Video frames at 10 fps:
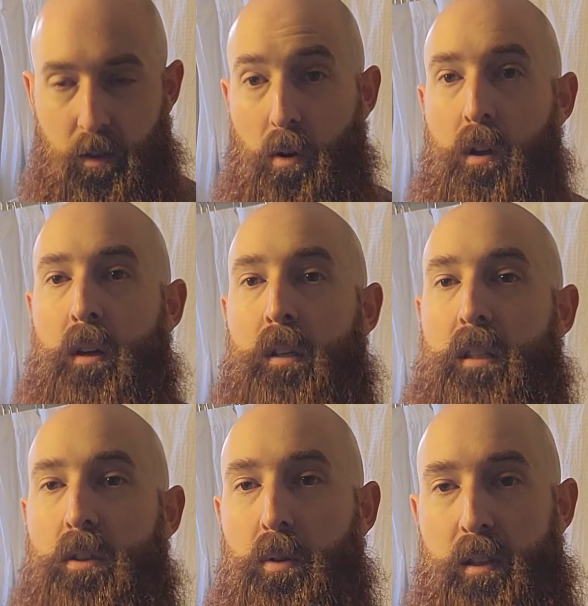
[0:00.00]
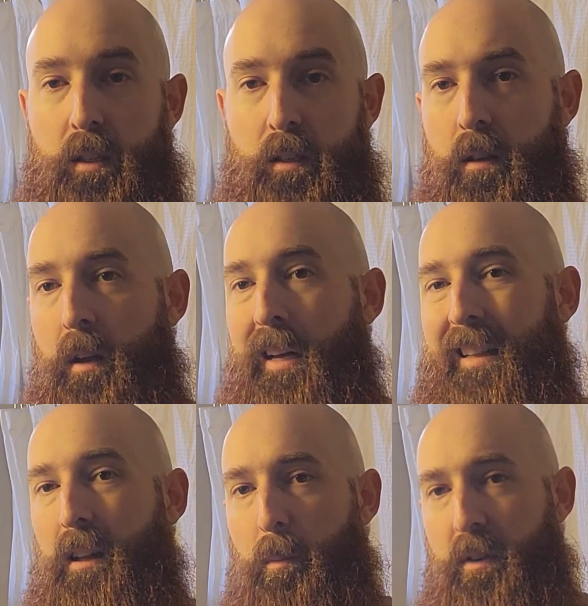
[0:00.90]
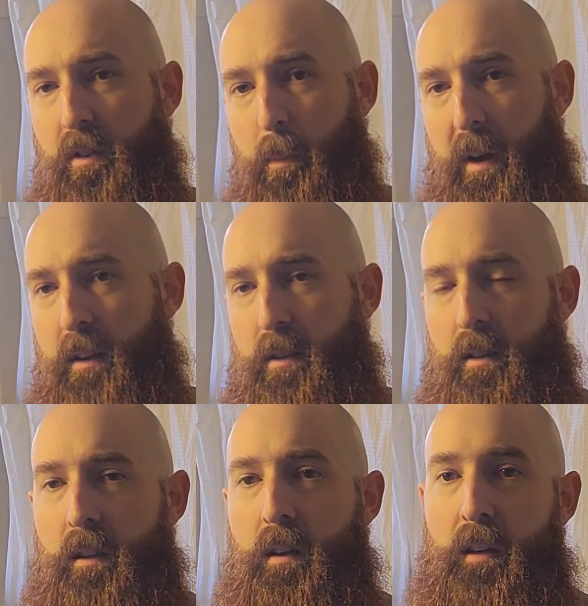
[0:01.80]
So citrus, a little bit of spice.